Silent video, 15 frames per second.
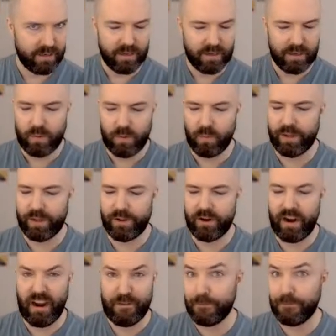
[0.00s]
whether
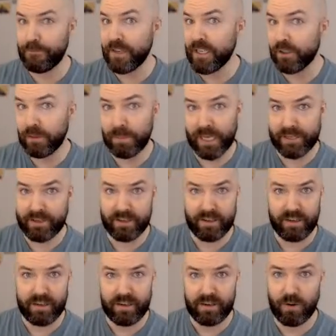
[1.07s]
I feel better
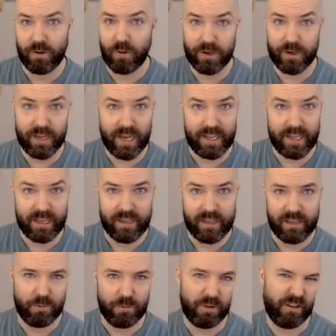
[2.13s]
or not,
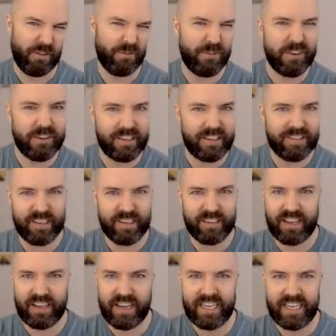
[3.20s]
whether I feel less
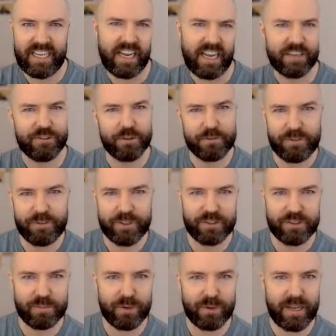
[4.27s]
anxiety, I don't feel
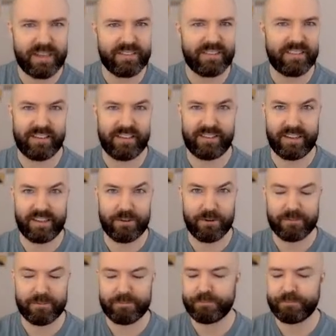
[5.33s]
depressed, etc.
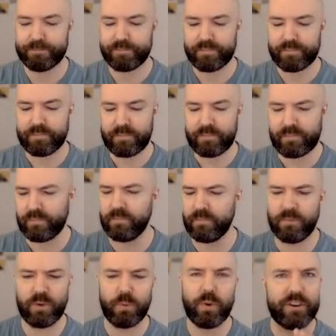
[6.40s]

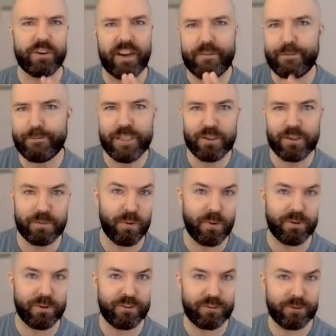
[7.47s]
Whether I feel more
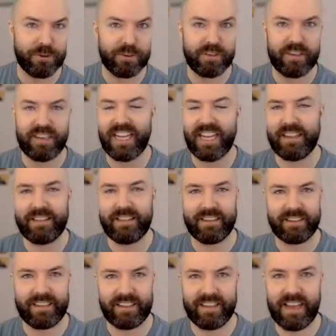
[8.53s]
certain, anything
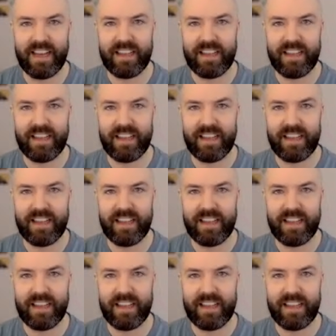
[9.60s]
like that.